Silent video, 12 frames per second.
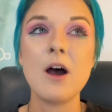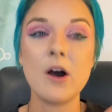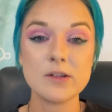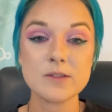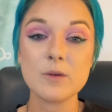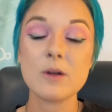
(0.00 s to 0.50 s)

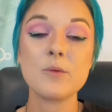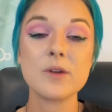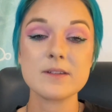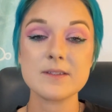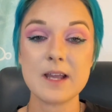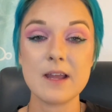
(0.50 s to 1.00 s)
Also, I want
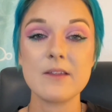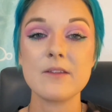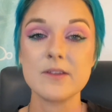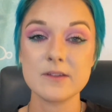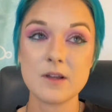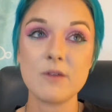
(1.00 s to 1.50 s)
to say
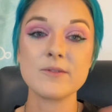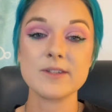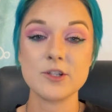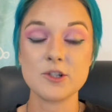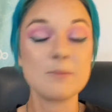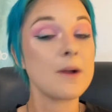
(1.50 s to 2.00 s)
that this
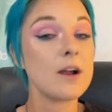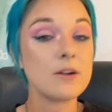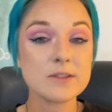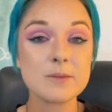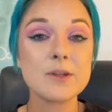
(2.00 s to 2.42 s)
conversation might also